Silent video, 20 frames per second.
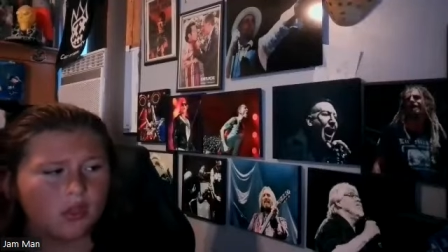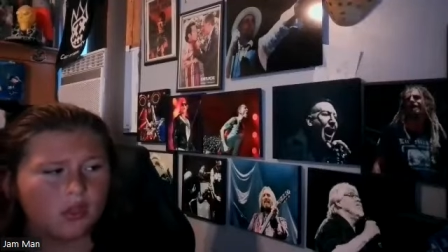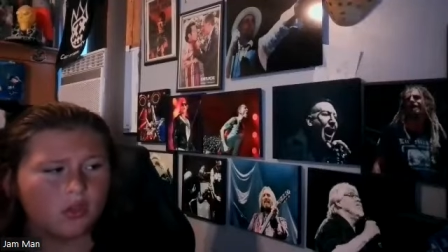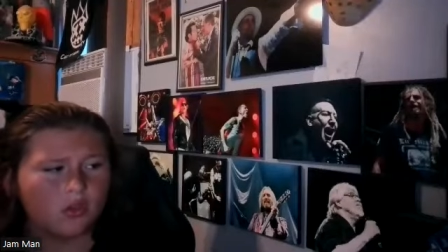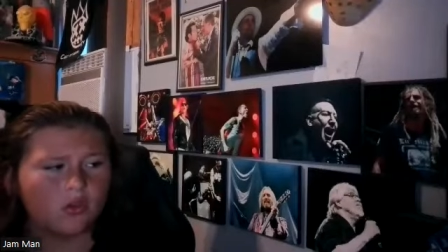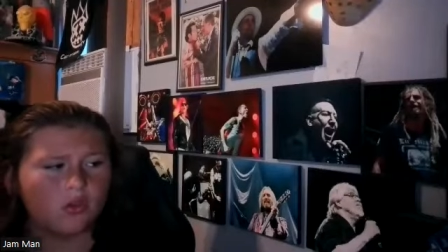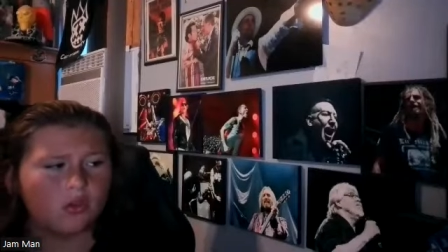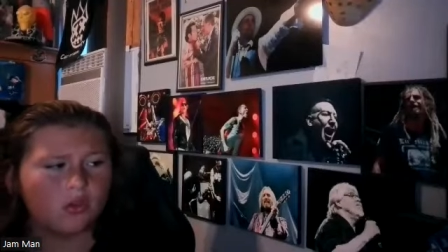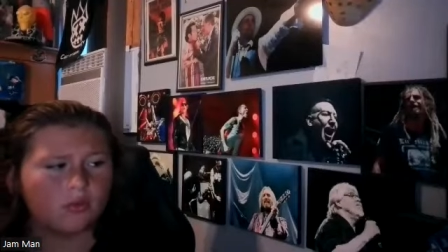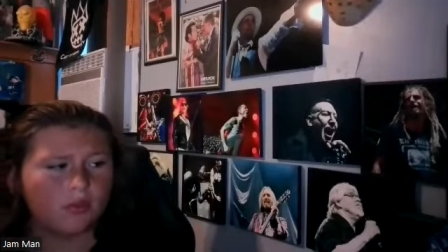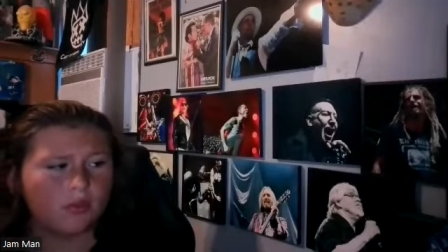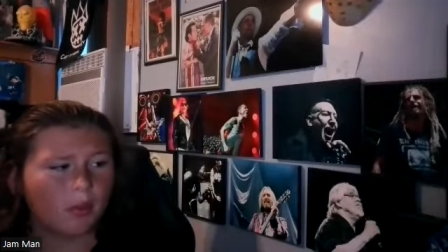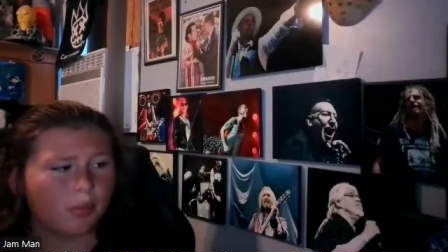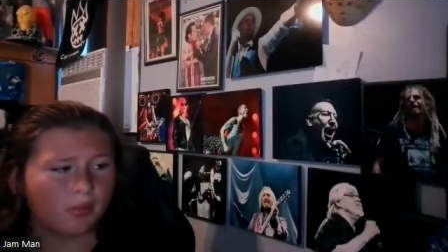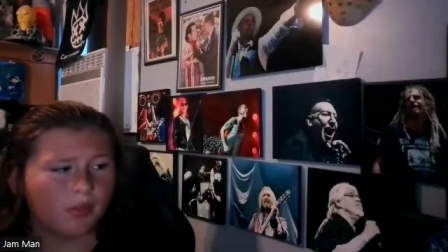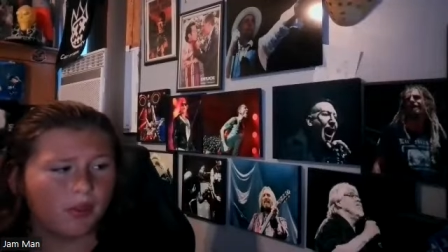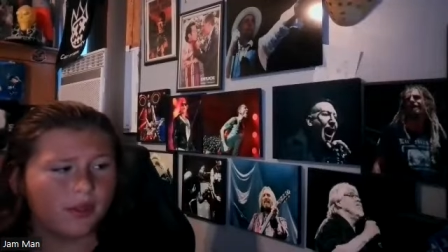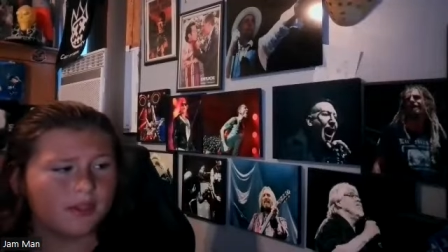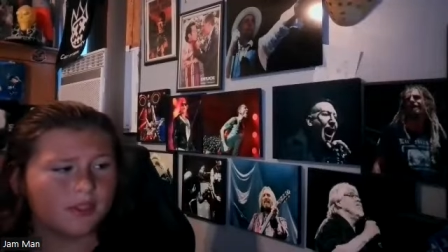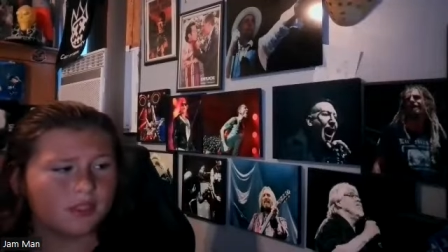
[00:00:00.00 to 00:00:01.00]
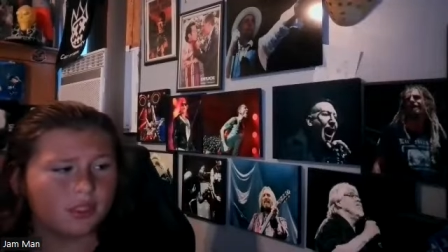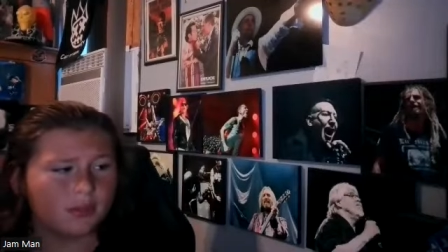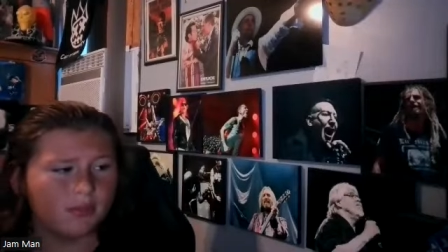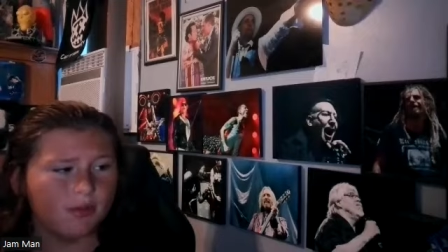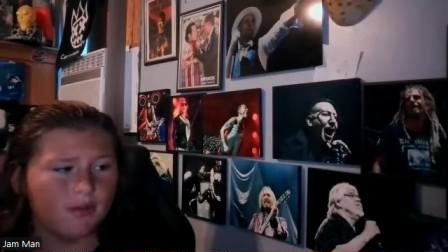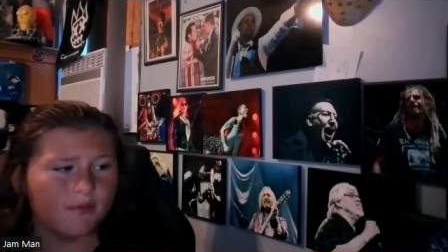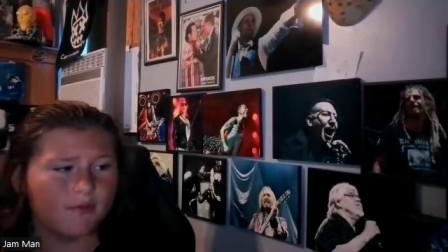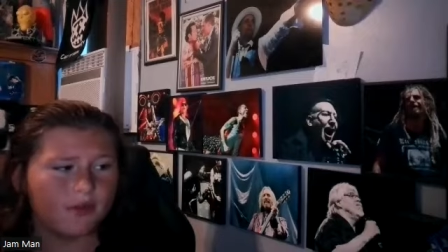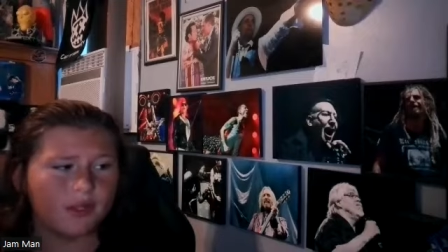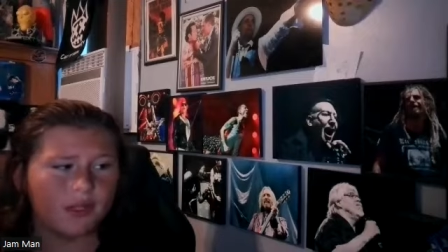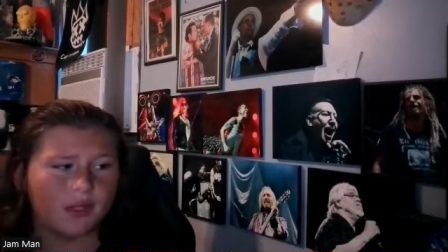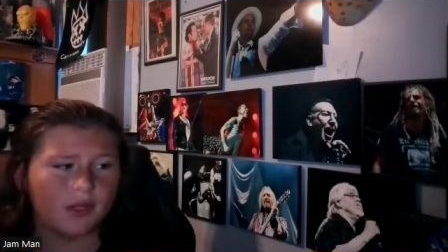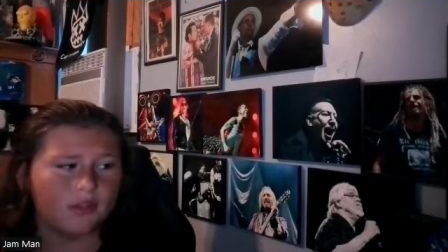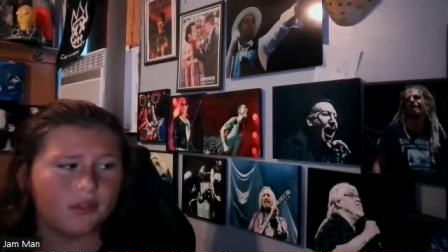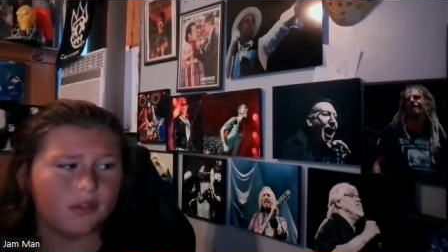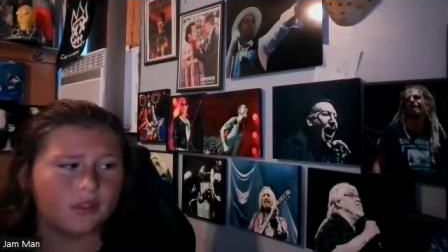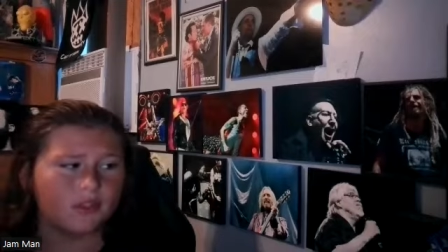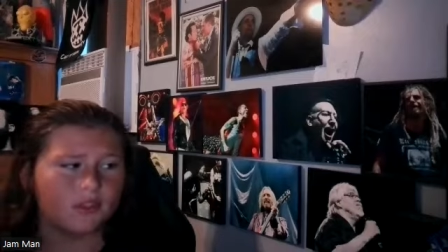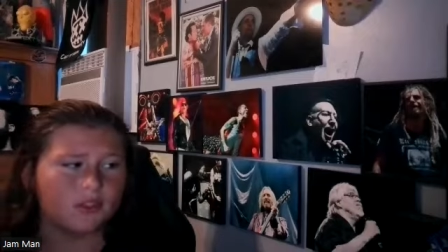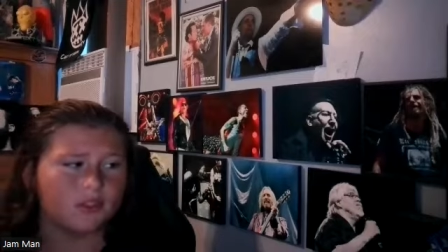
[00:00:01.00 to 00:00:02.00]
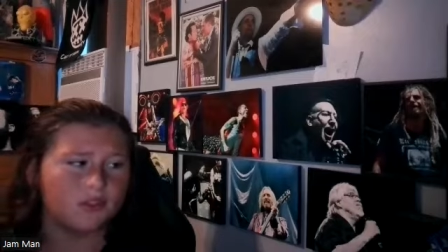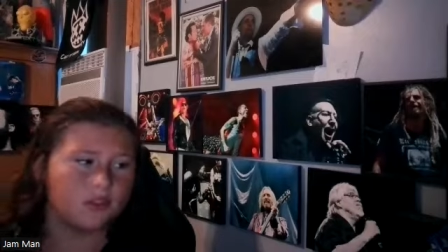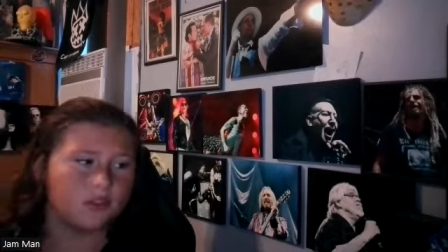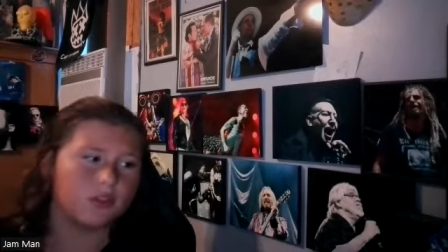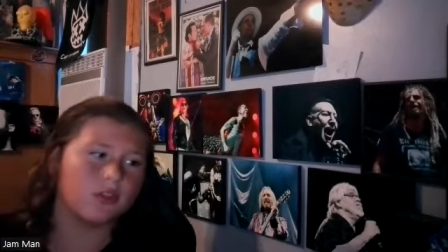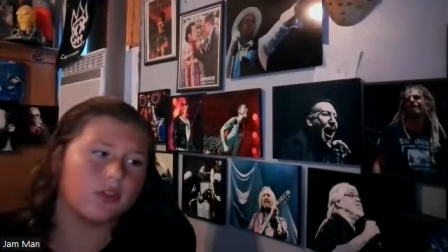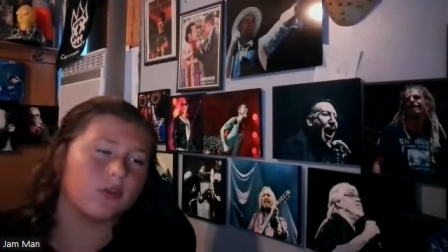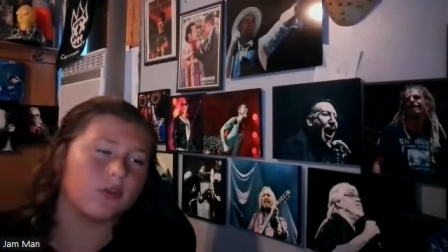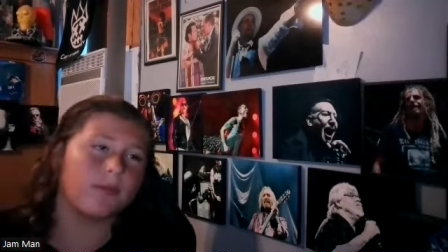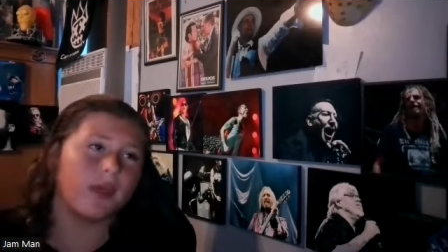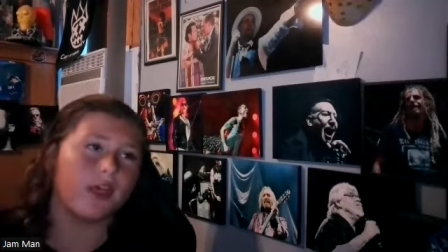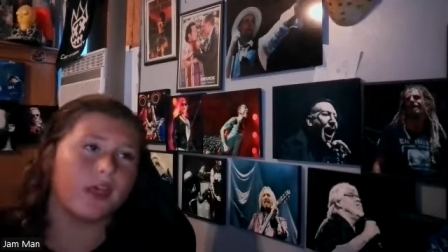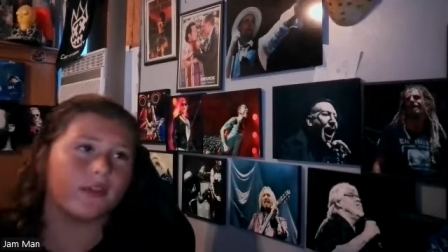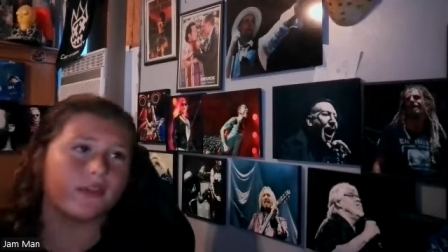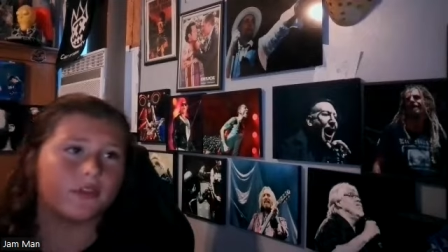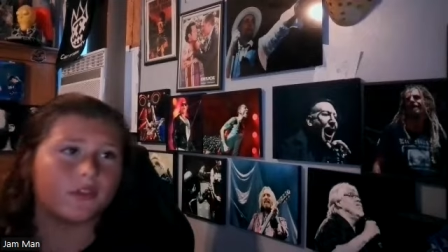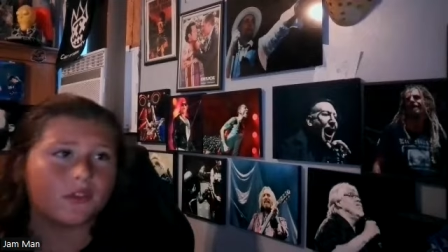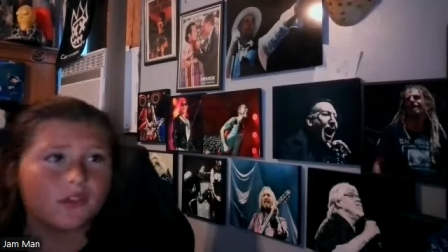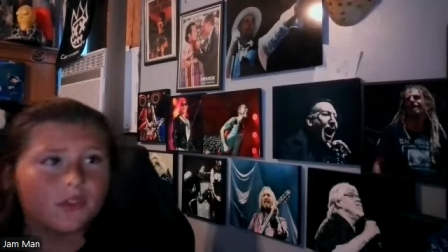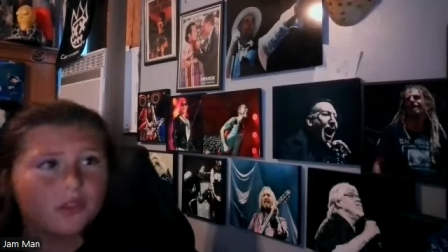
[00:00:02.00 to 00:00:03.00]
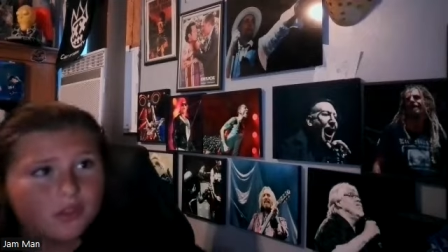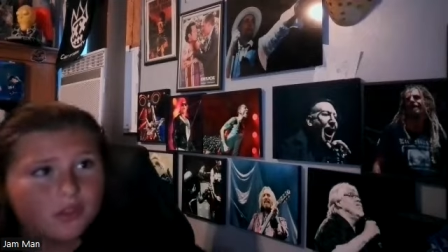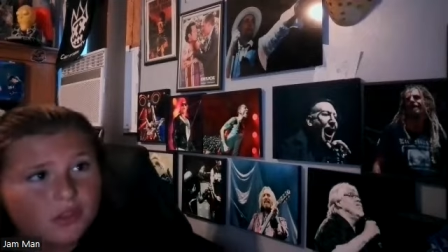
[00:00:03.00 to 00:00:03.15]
you could replace him if he didn't listen to your commands